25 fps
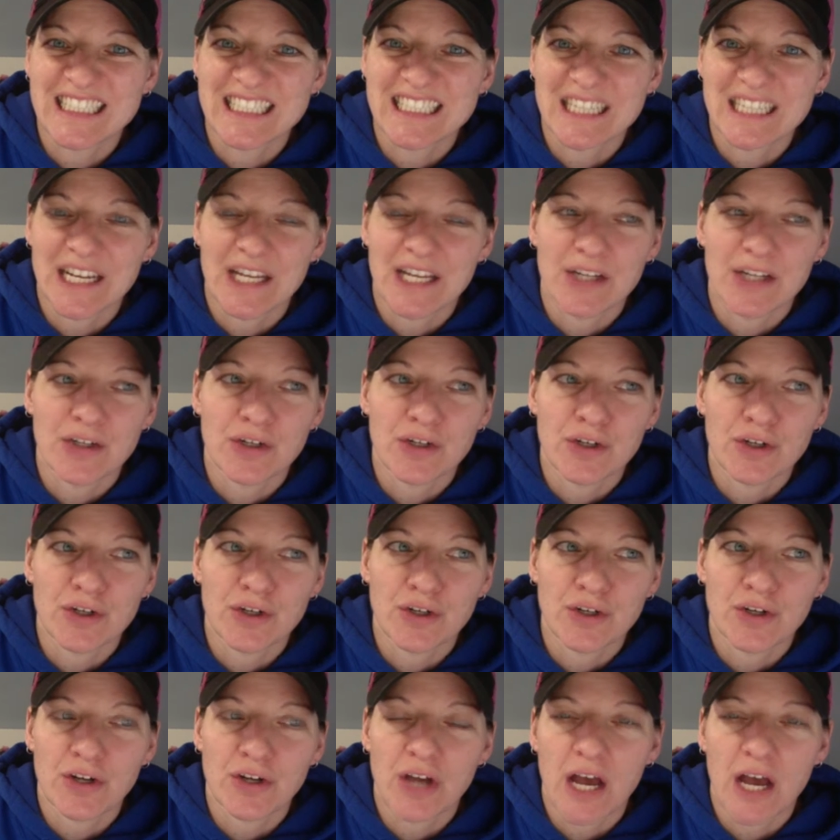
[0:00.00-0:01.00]
and
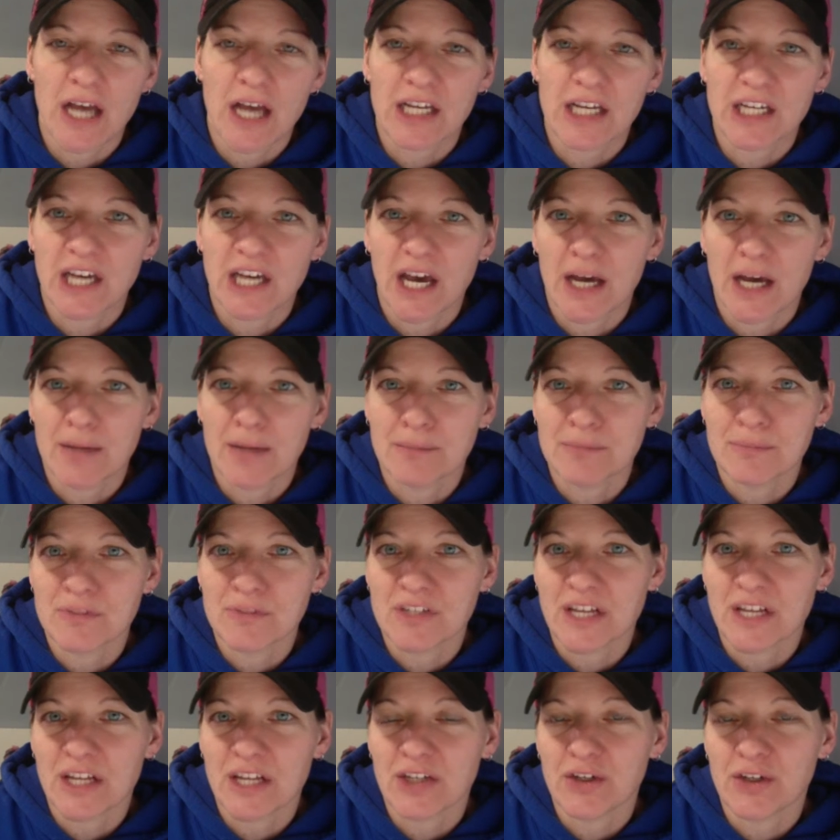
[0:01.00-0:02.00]
your gums
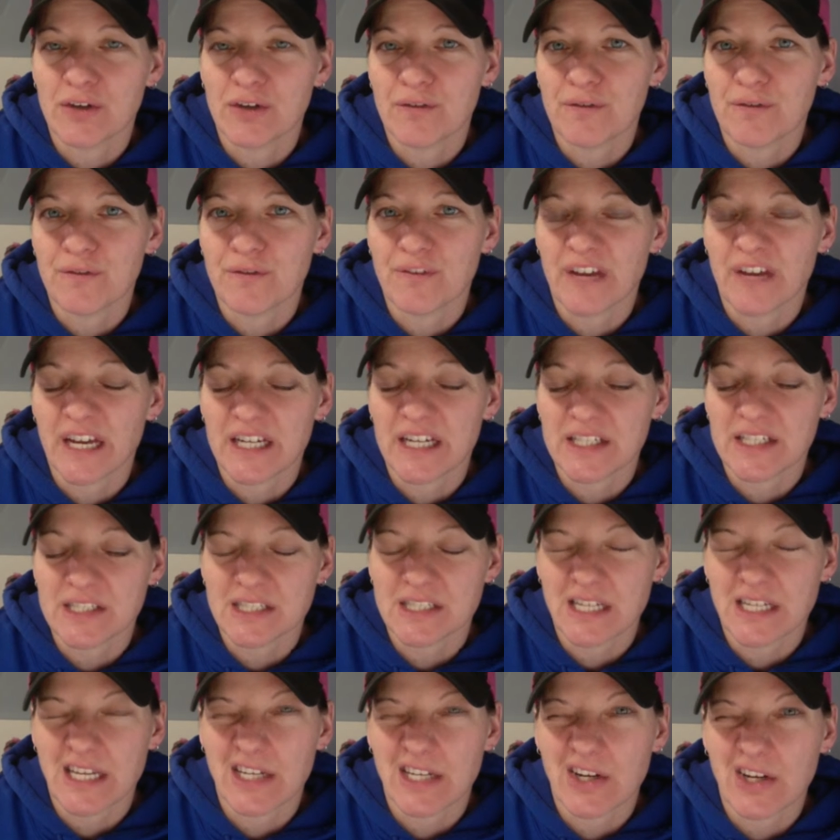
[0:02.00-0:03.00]
and your face
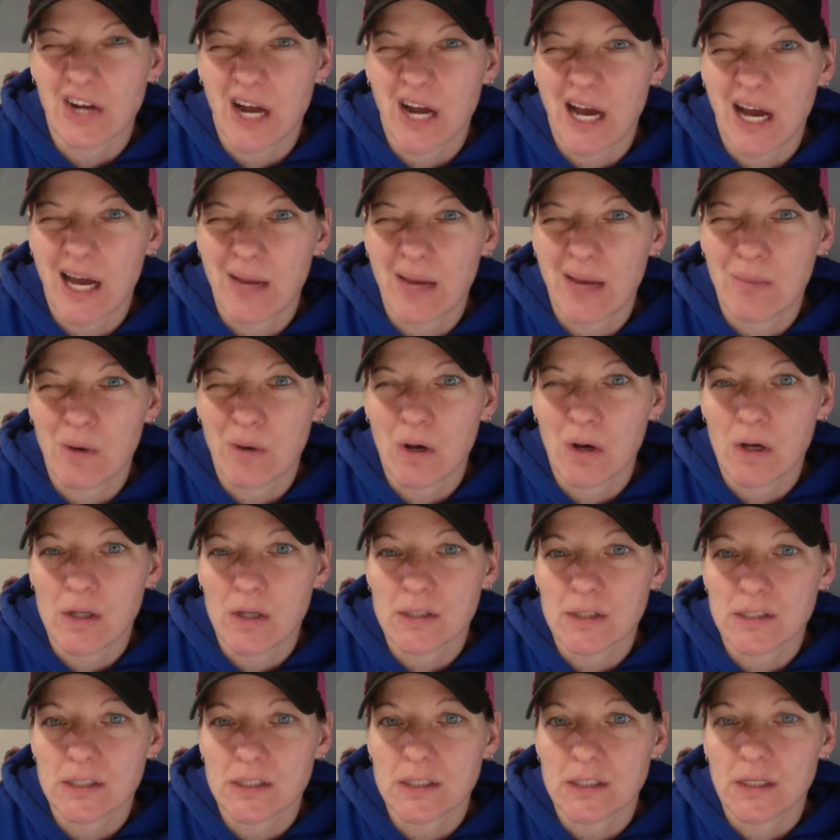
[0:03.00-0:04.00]
and your
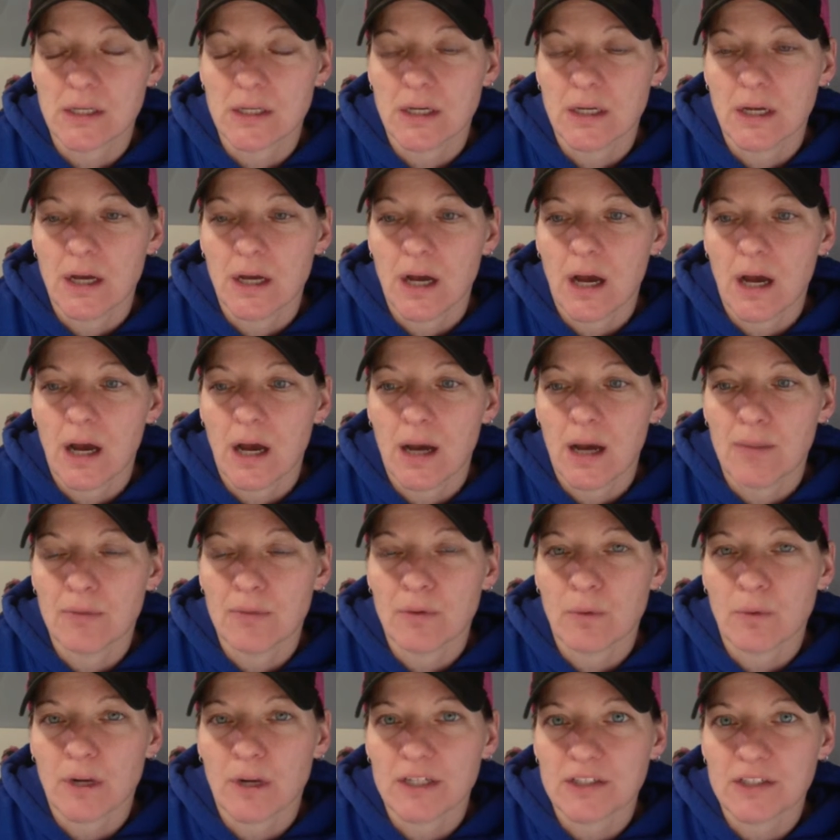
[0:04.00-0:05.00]
eyeballs, the
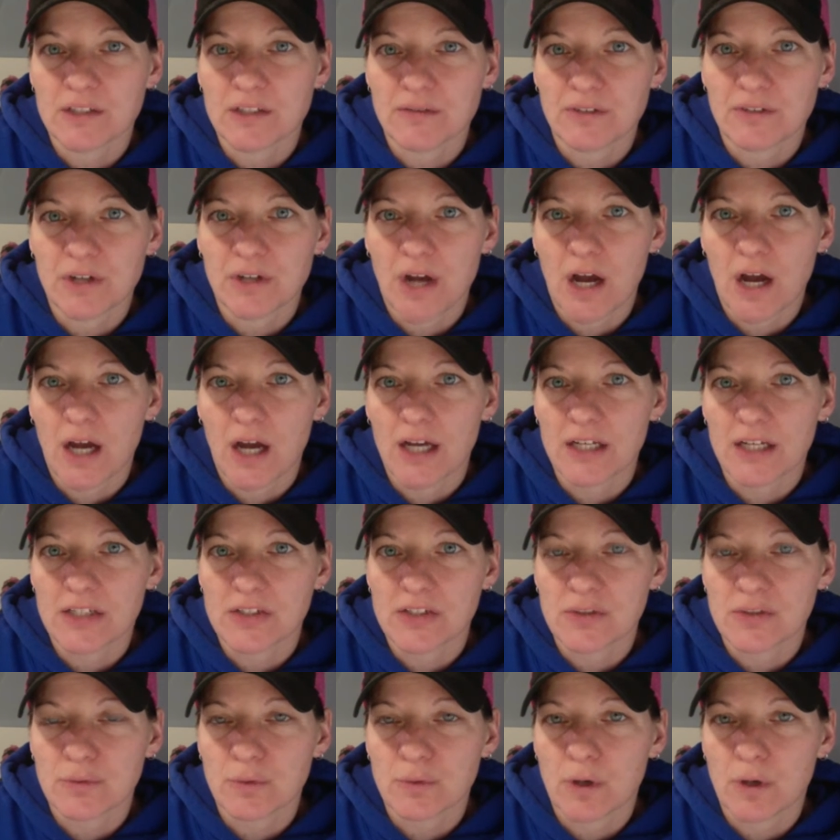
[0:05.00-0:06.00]
whites of your
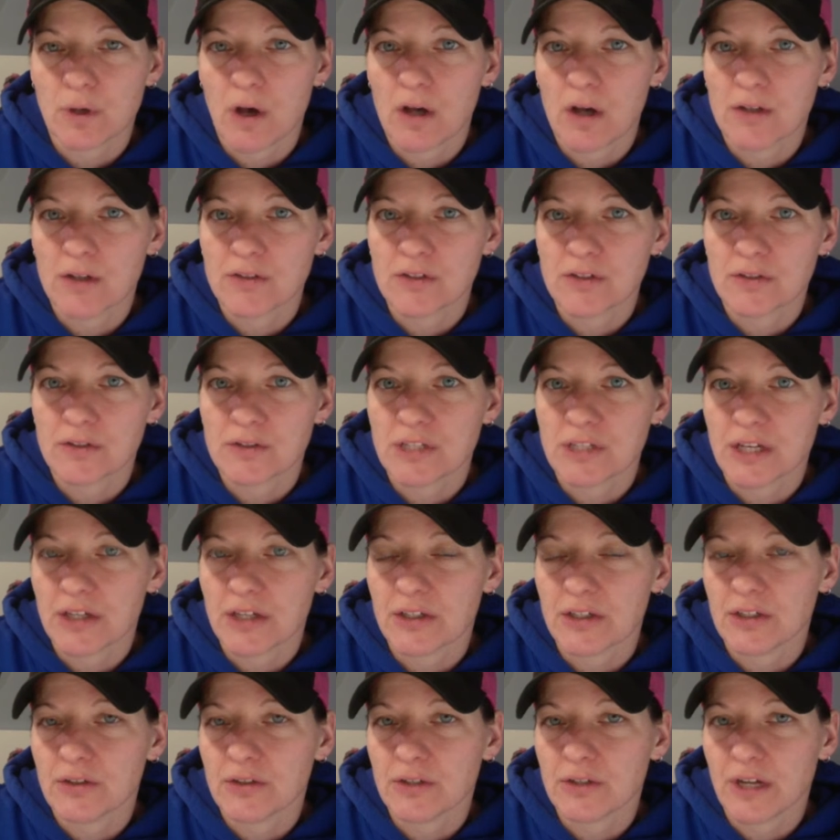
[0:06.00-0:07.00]
eyes will also tell
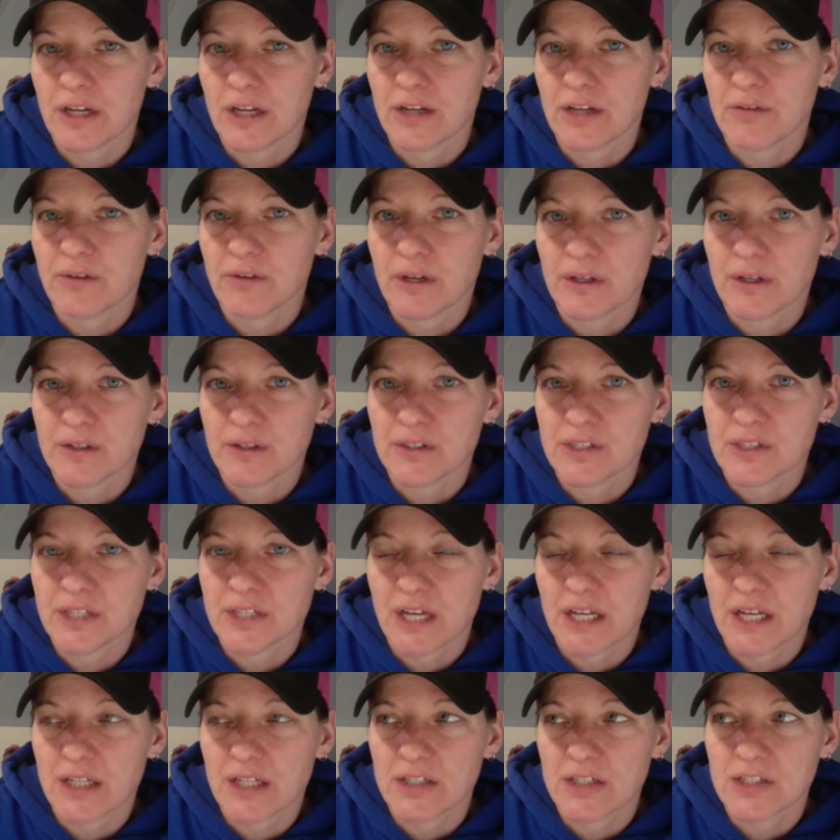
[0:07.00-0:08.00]
you kind of health
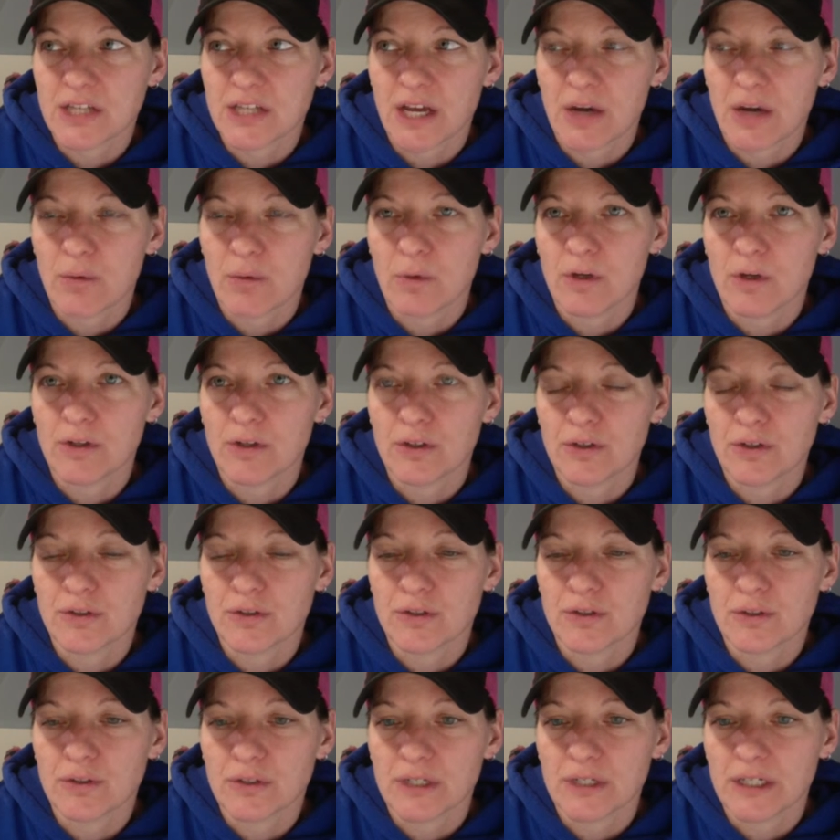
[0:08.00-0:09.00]
status, how well you're
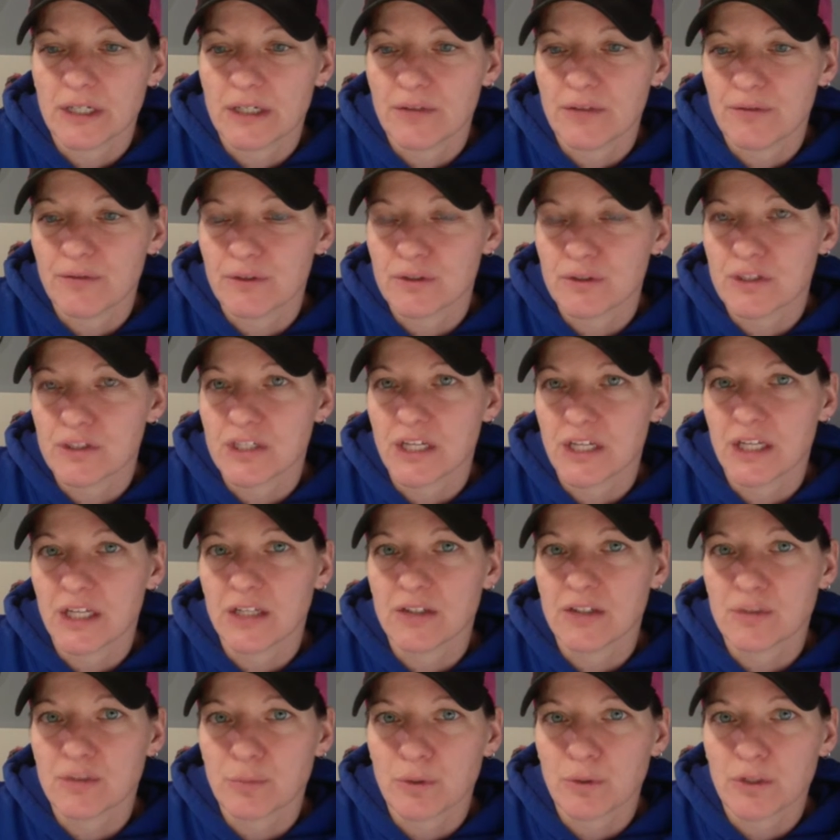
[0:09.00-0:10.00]
doing. If your skin
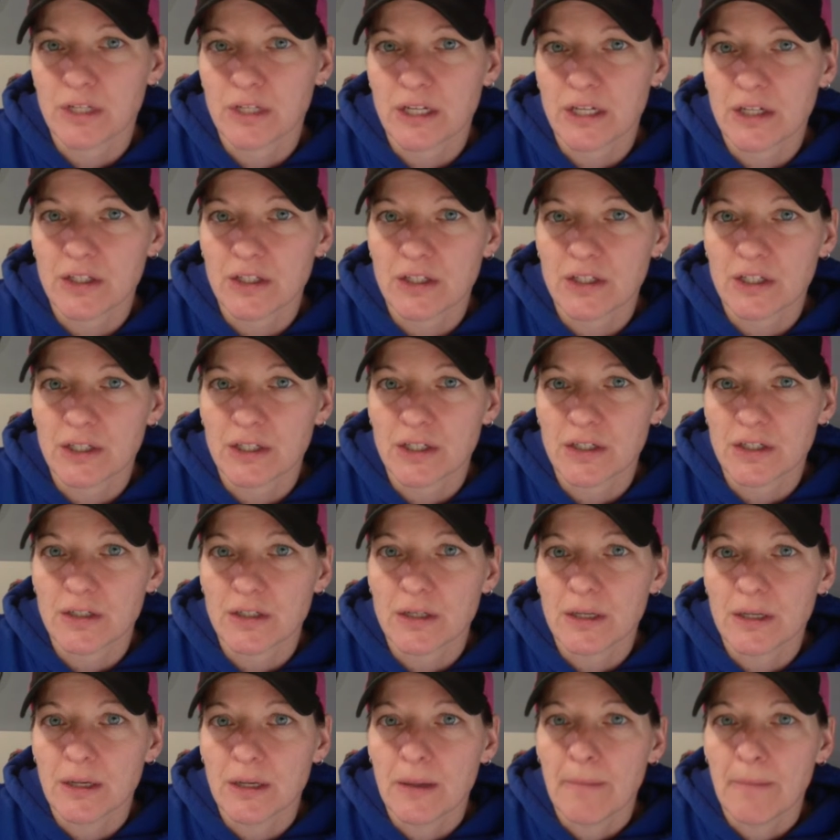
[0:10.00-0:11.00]
is pretty clear,
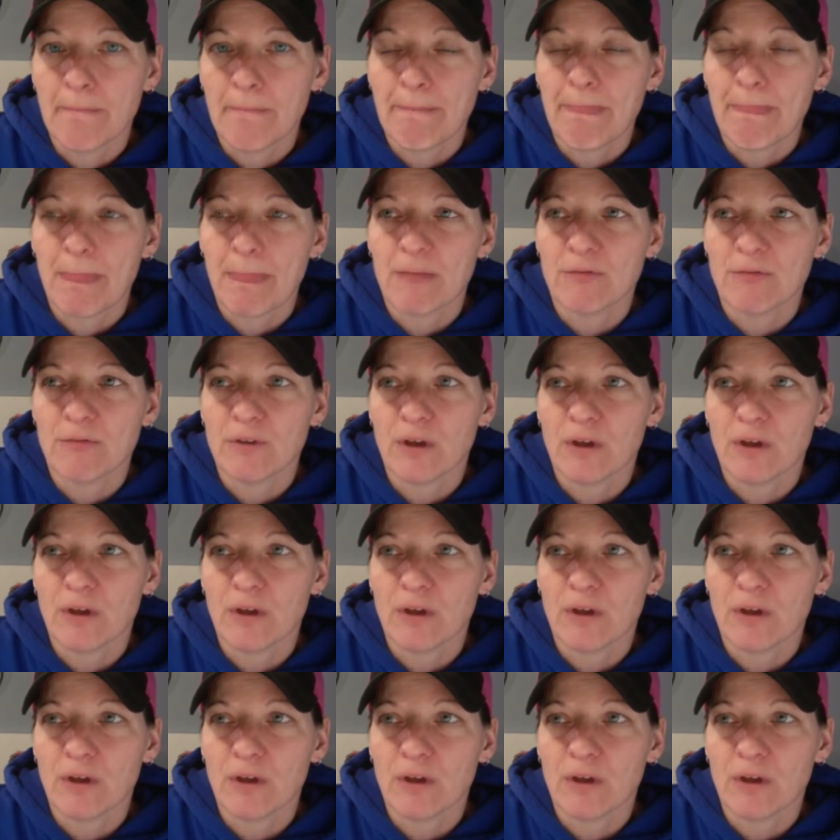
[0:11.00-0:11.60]
if you